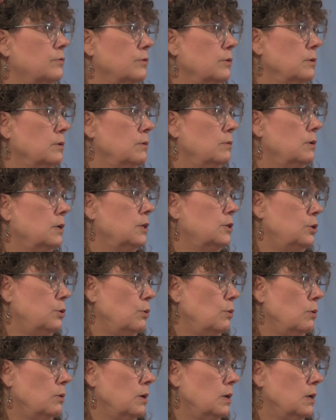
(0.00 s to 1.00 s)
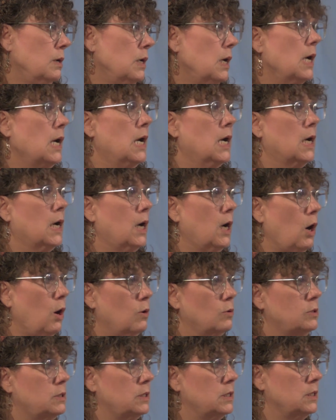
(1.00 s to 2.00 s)
through a tour and
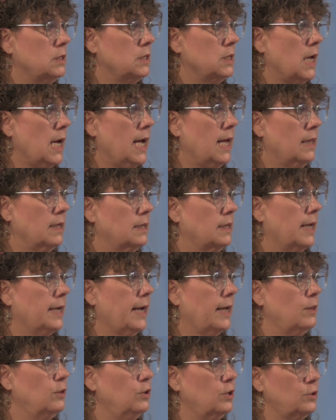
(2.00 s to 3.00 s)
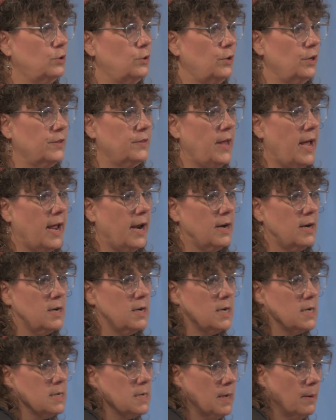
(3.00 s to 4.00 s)
coast into the Highland. Like I look toward that
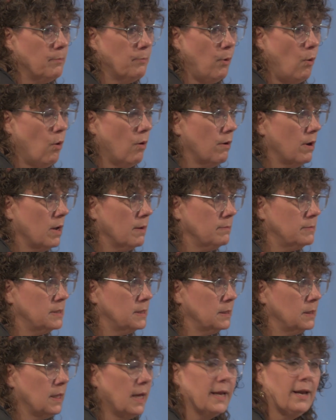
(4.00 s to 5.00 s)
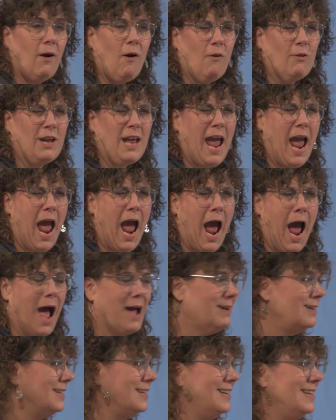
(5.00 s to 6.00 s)
Emporium deal, like oh yeah,
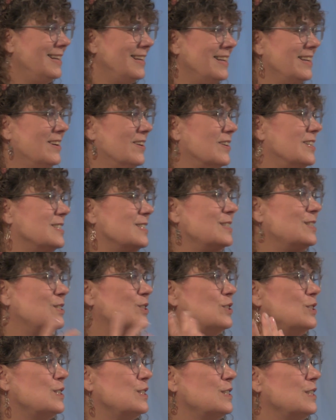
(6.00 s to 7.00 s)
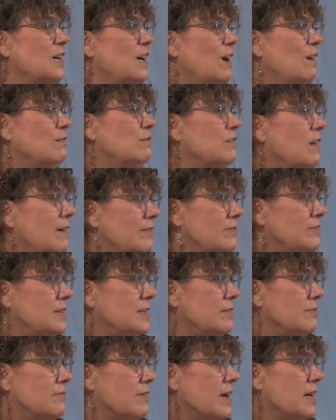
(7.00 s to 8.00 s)
you know, because it's just a
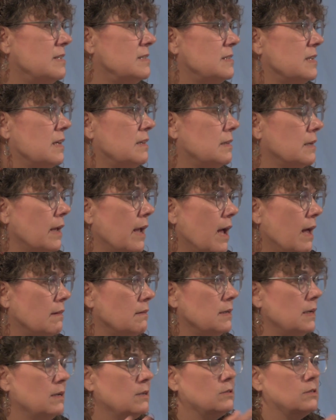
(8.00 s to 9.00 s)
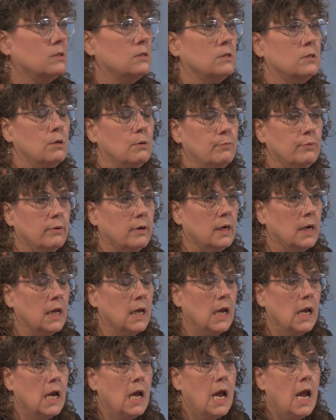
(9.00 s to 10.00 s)
lovely event at the Catlin House. It's so
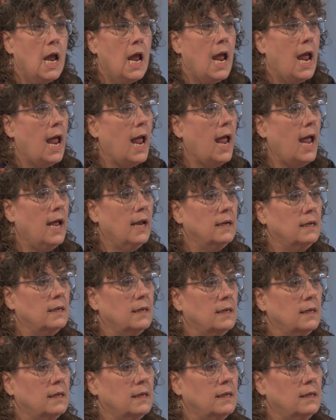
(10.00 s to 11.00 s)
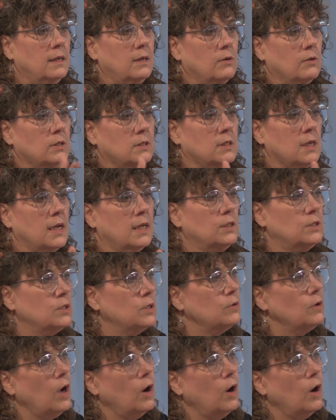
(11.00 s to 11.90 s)
pretty. And you know, it's it's